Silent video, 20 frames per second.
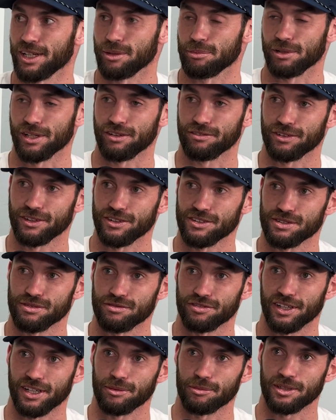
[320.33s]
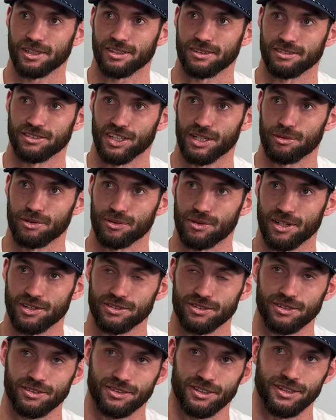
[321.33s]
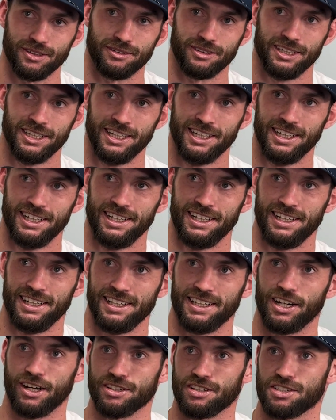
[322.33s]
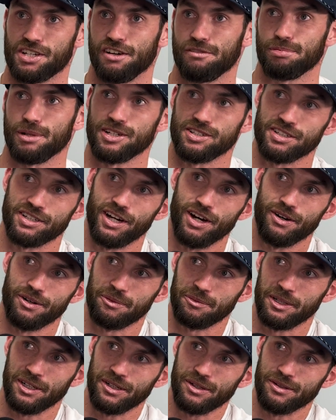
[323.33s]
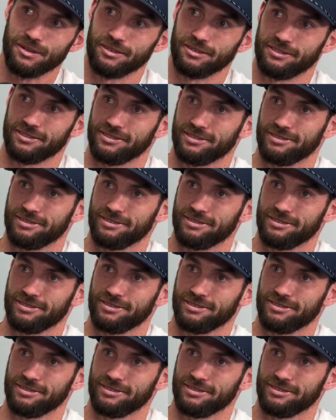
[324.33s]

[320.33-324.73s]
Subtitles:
Had to play in front of some family, and same with Russell. So, no, it's a tough place to go, and we knew